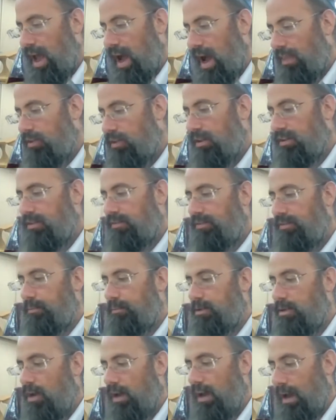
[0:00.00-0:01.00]
And now different
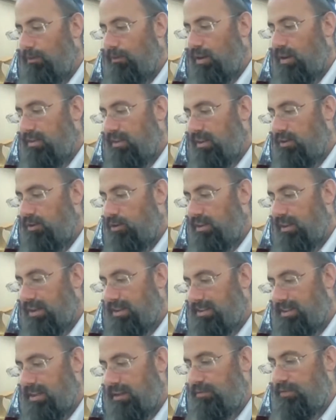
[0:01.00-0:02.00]
minoch, I'm greater than you.
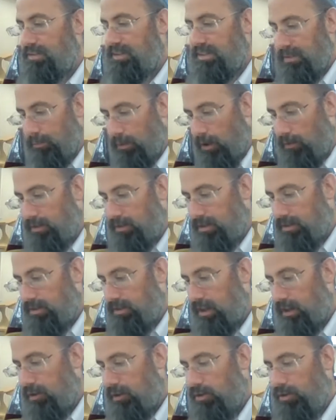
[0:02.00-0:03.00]
Dichsiv Simcha
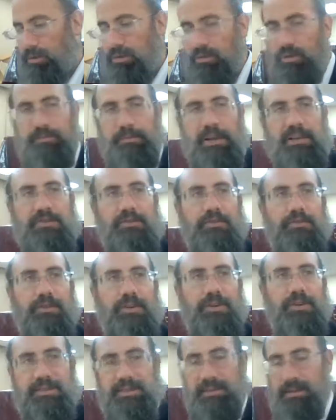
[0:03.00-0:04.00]
Sosim Ayud. Which one's mentioned
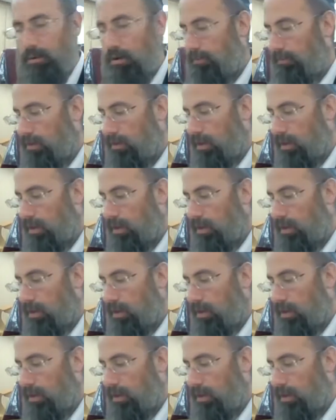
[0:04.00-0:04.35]
first? Simcha.